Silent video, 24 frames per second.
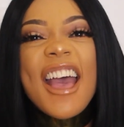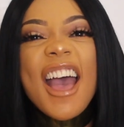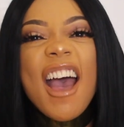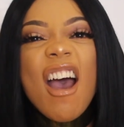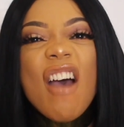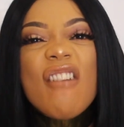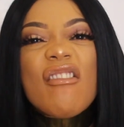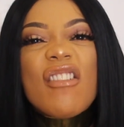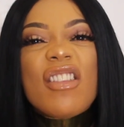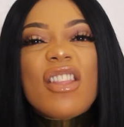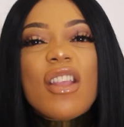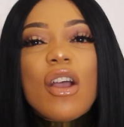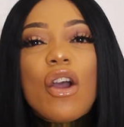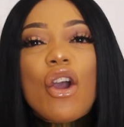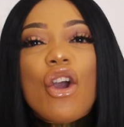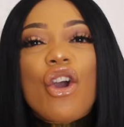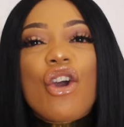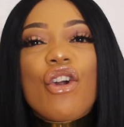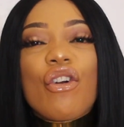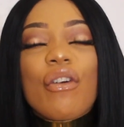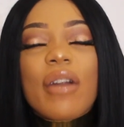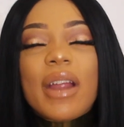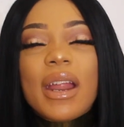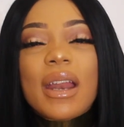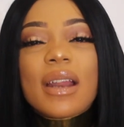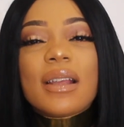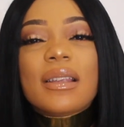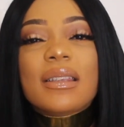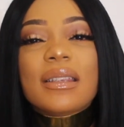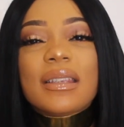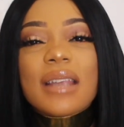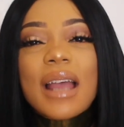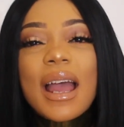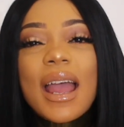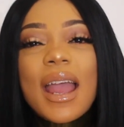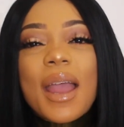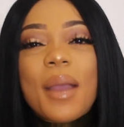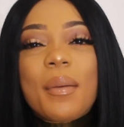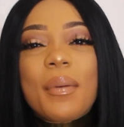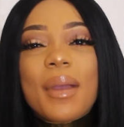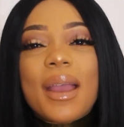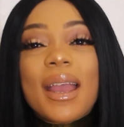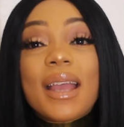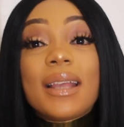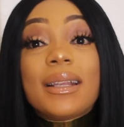having the greatest time